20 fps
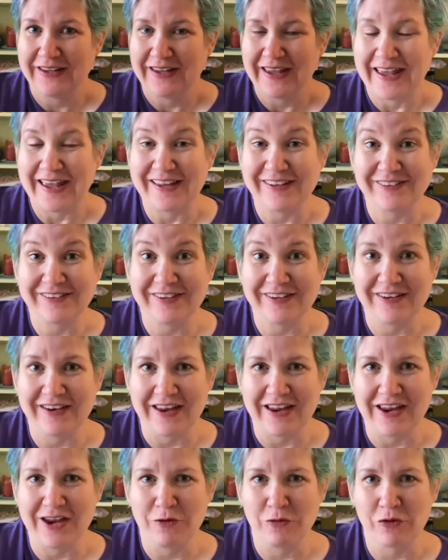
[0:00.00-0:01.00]
And
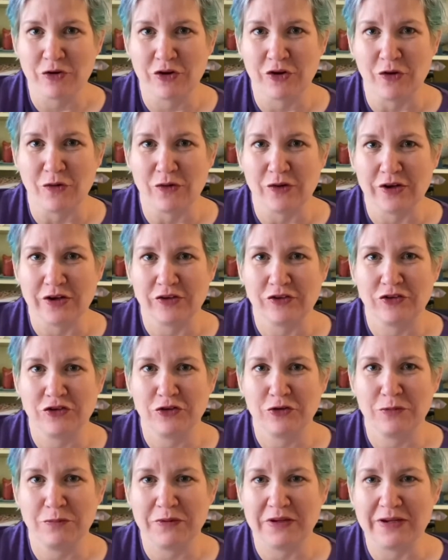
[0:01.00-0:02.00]
today we're going
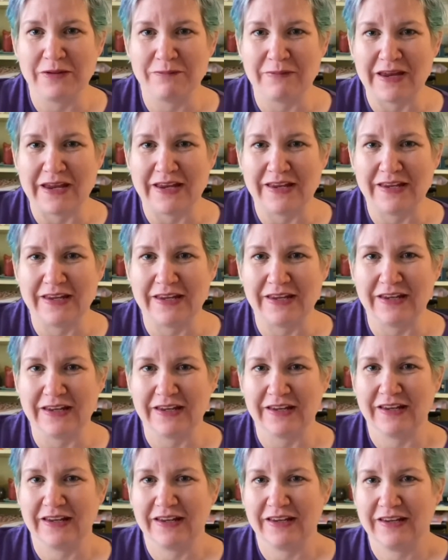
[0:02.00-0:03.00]
to be
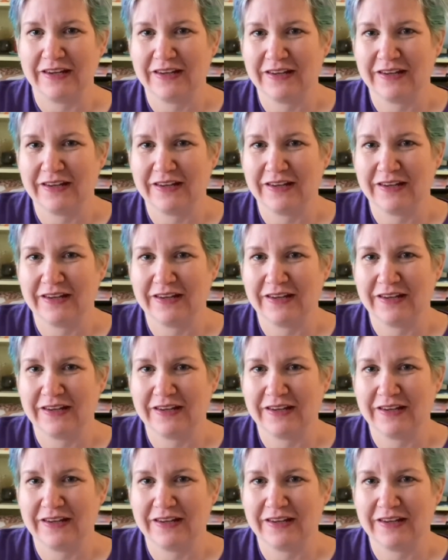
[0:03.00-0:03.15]
making